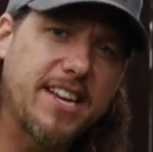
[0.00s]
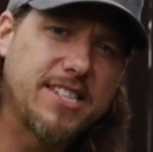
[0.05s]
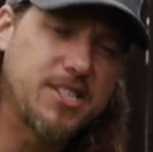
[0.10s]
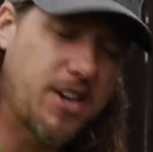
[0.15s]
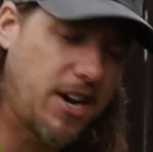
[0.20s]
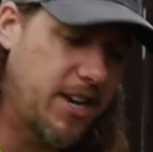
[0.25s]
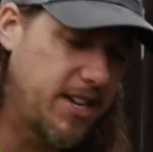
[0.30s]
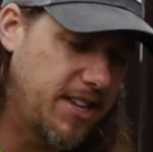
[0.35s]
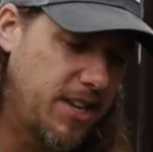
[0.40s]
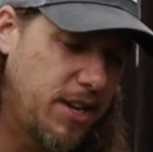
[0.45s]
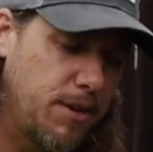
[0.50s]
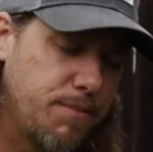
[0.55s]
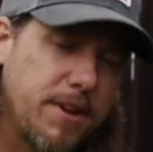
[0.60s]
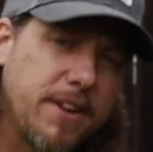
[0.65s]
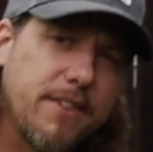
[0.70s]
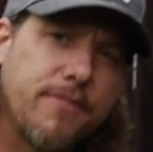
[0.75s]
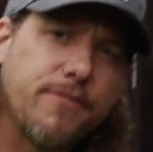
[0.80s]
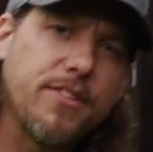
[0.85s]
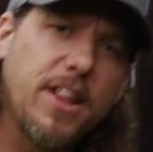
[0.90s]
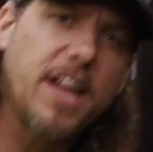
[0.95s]
It's got a little bit
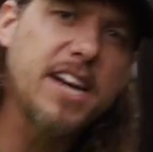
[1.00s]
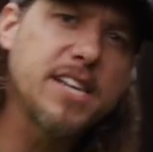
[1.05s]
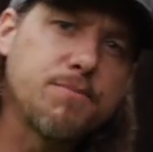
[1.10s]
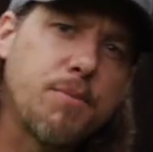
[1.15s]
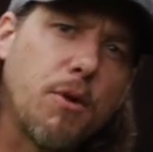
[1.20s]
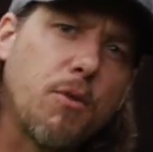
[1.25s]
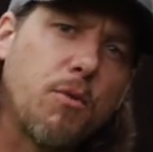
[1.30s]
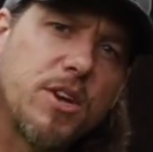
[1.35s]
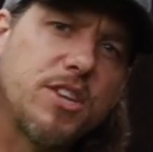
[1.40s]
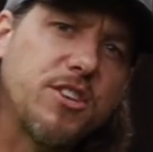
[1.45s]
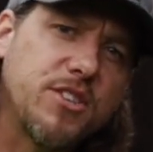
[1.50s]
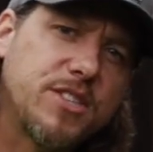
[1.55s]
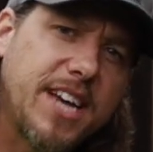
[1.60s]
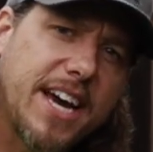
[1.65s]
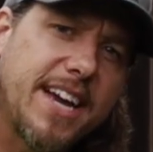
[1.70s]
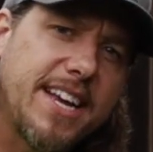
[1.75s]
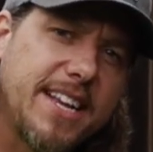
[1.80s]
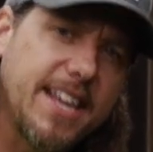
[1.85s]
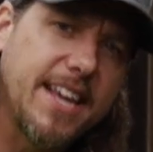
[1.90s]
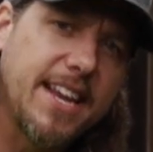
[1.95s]
of flex, but when you tighten